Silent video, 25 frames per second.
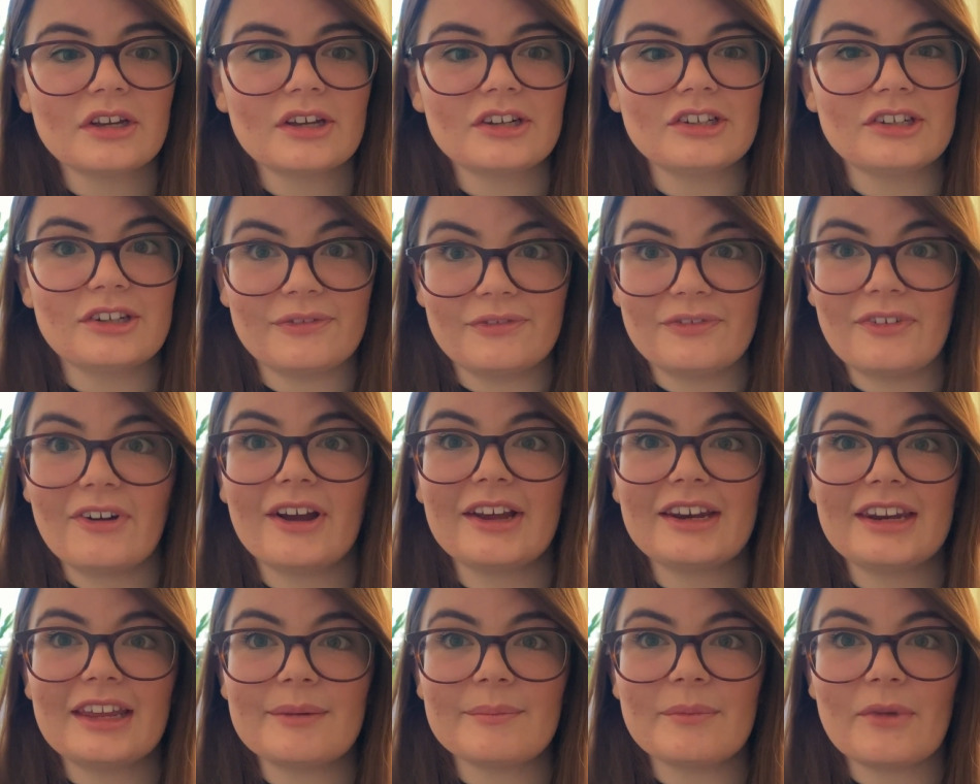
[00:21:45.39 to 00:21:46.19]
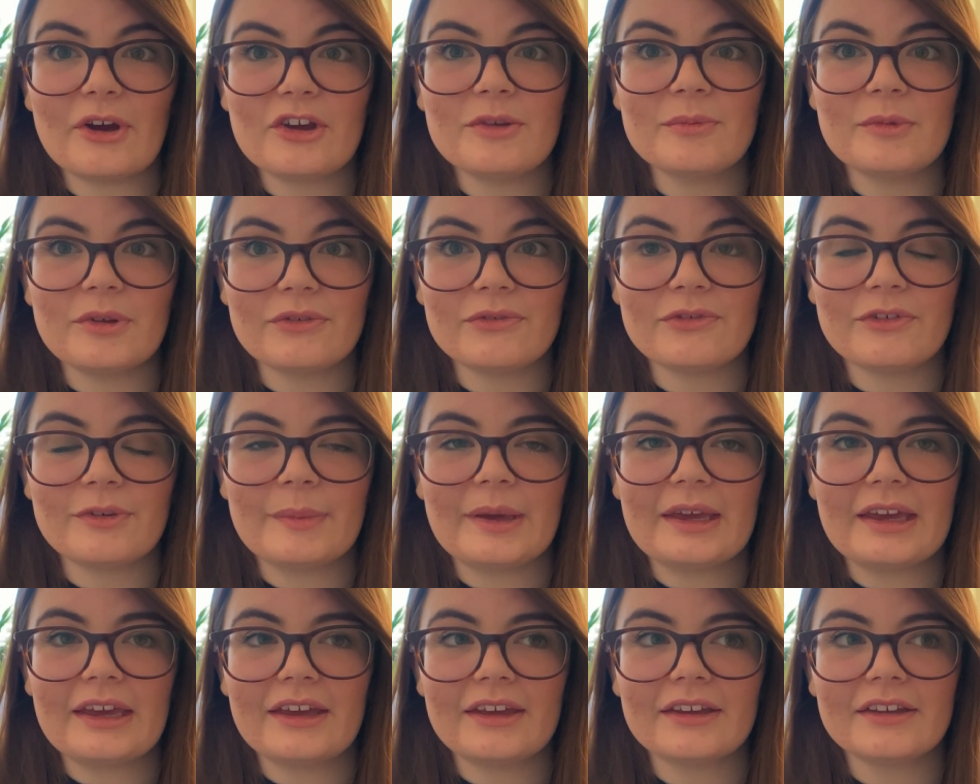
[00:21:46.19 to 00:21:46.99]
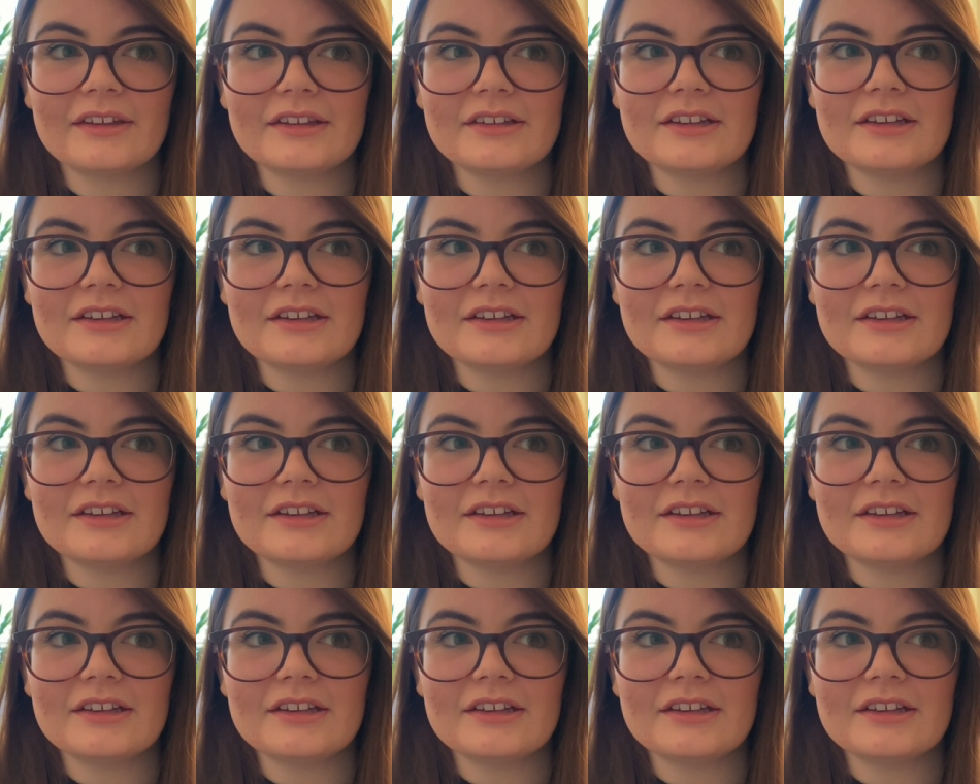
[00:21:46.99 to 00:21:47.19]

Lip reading: defining moment for me,